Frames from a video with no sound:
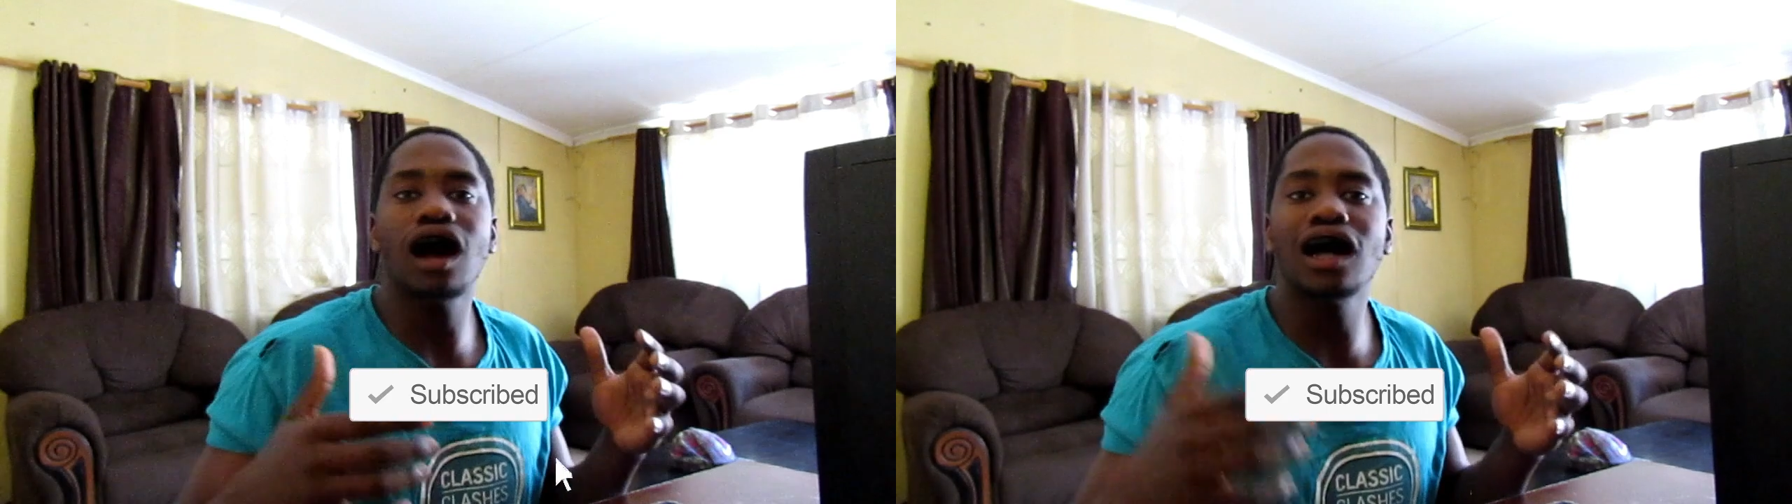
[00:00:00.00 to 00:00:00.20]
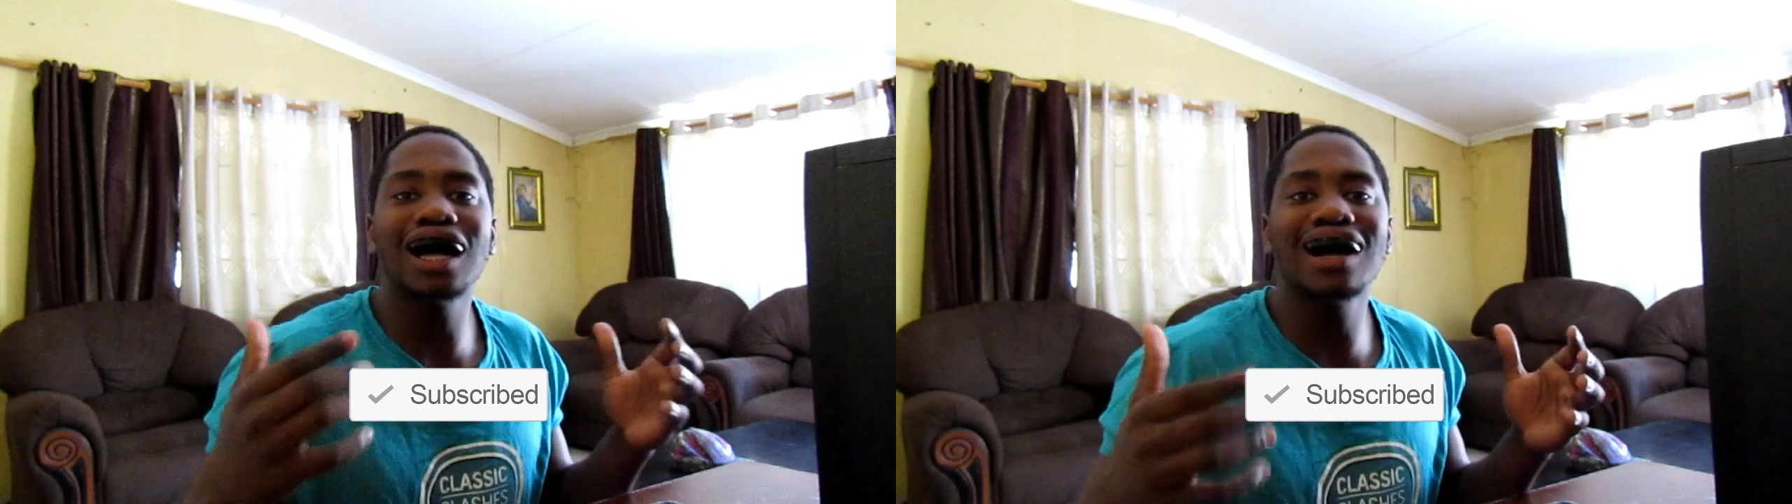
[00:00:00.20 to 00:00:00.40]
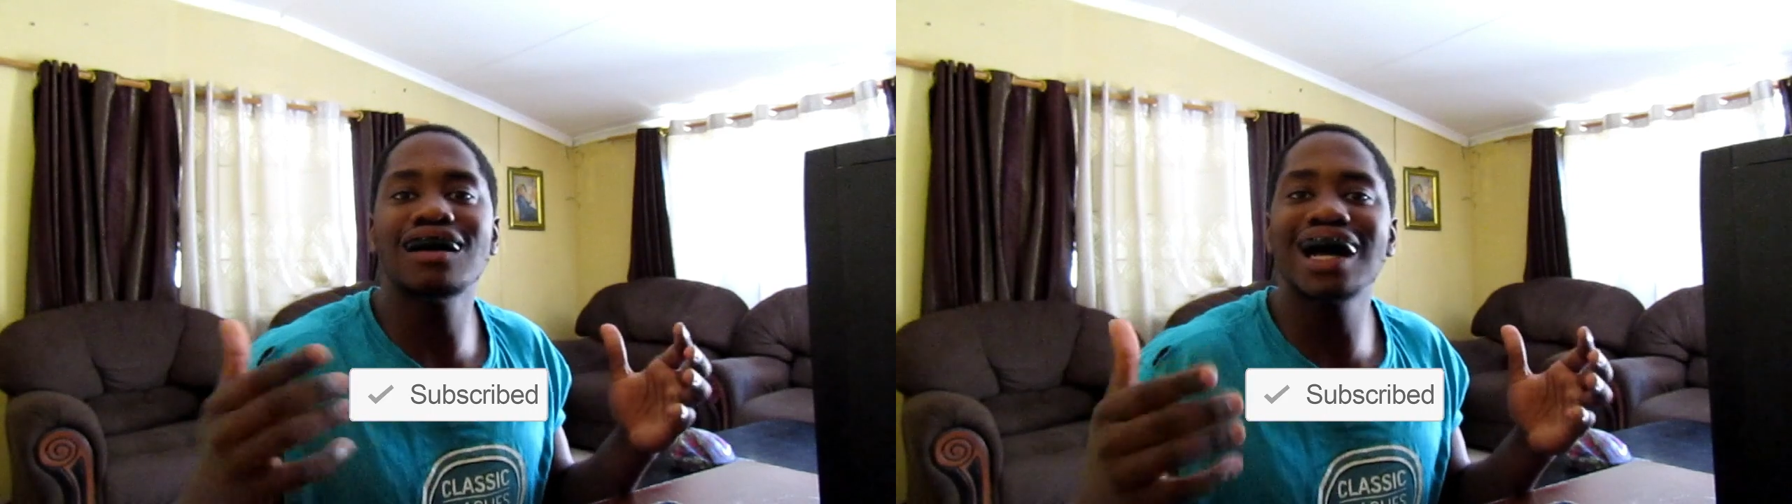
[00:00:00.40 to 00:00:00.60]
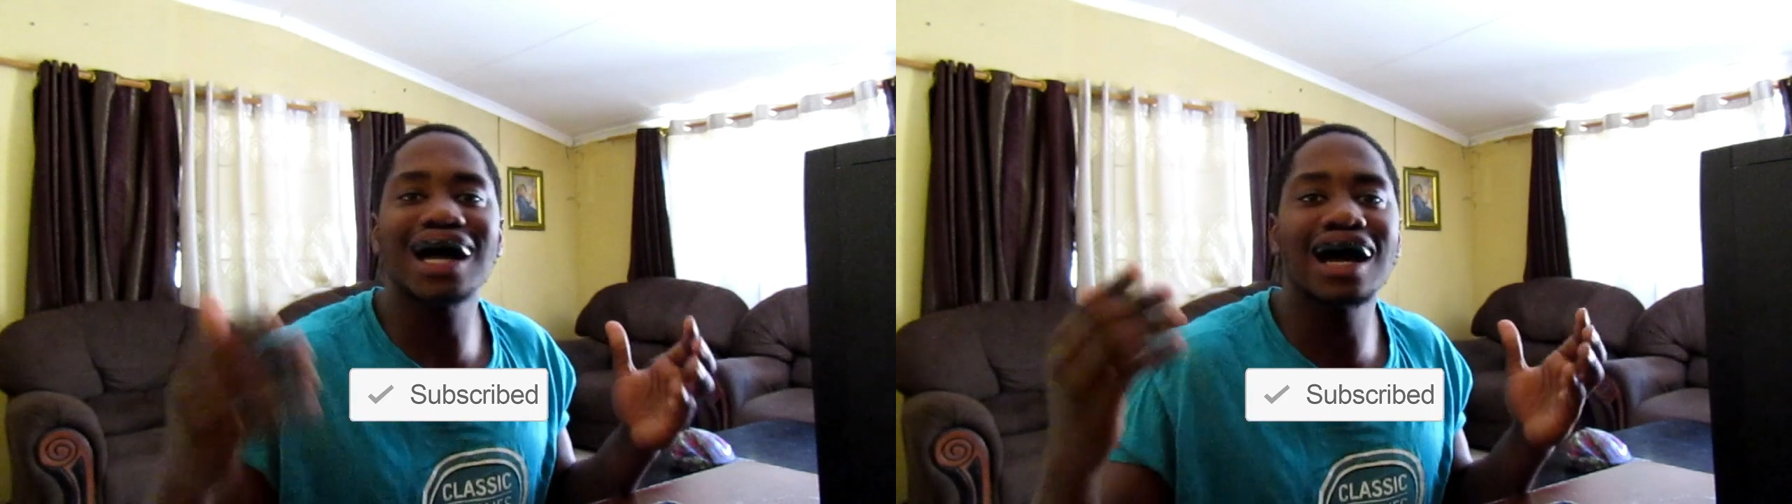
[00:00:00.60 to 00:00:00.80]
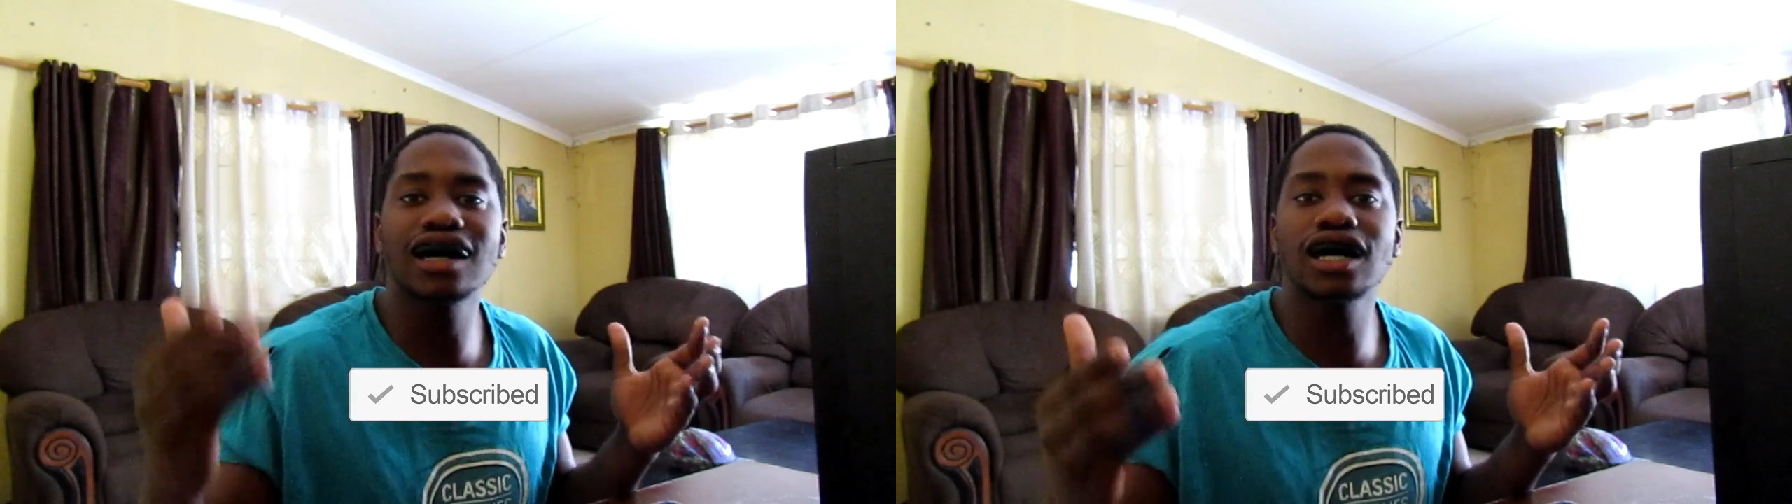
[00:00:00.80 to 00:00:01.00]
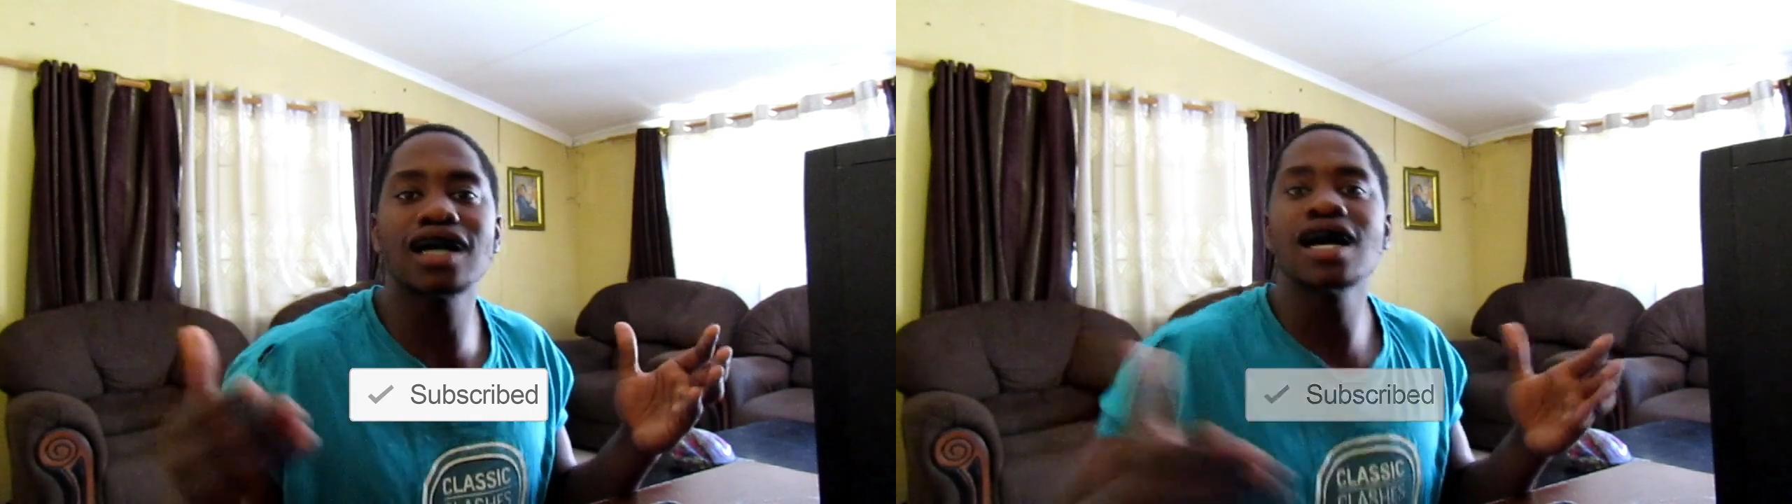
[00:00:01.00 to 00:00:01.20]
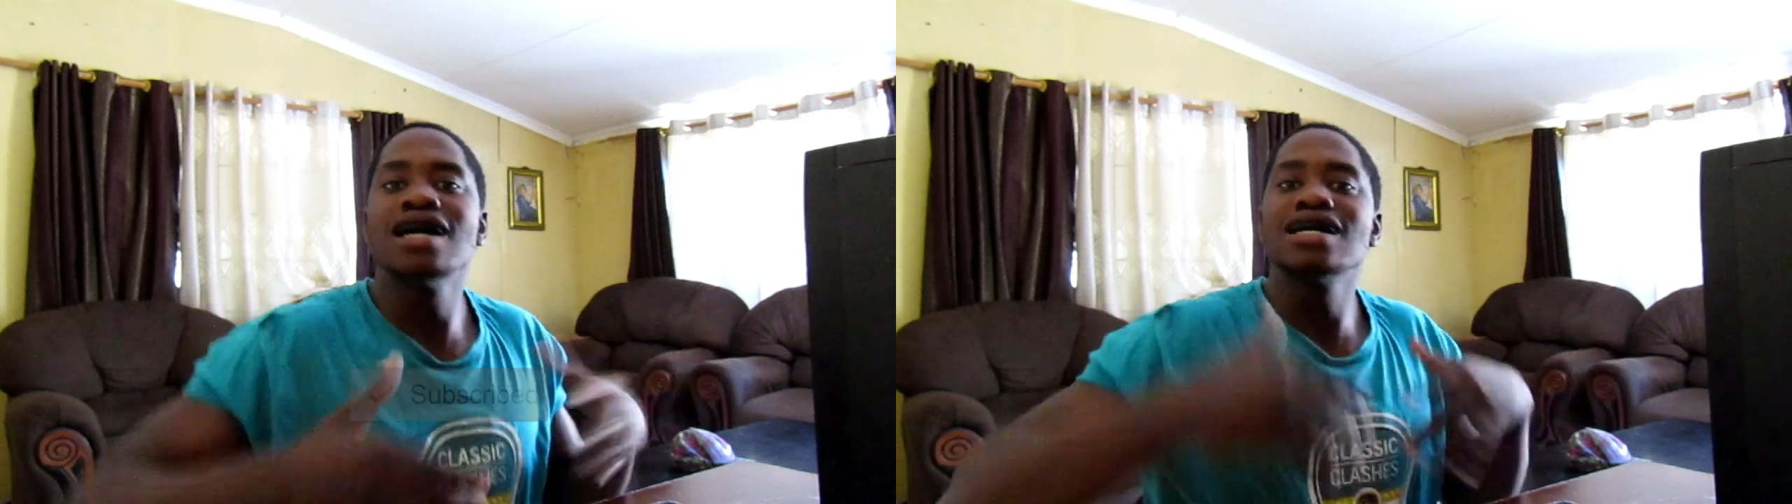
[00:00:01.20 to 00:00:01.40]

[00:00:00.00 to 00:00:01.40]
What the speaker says: on enemy characters